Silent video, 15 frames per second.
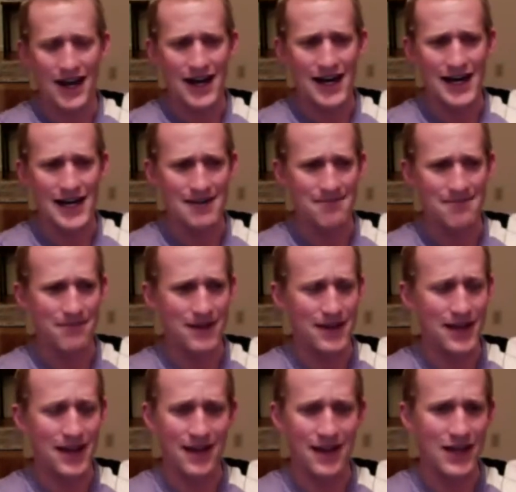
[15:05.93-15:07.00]

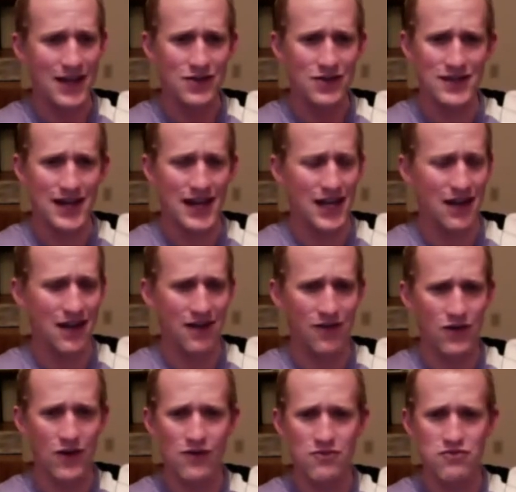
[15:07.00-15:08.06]
Like you said, if
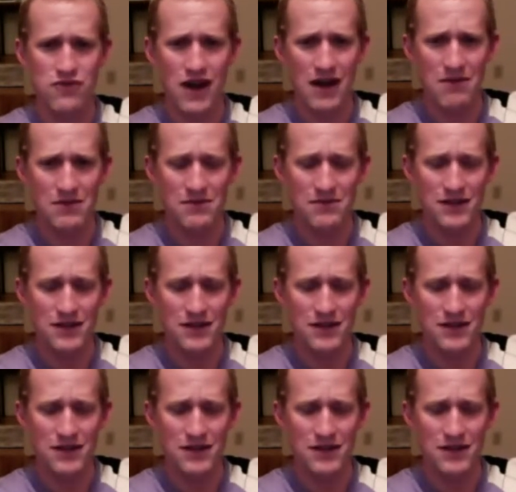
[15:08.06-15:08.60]
you have a problem,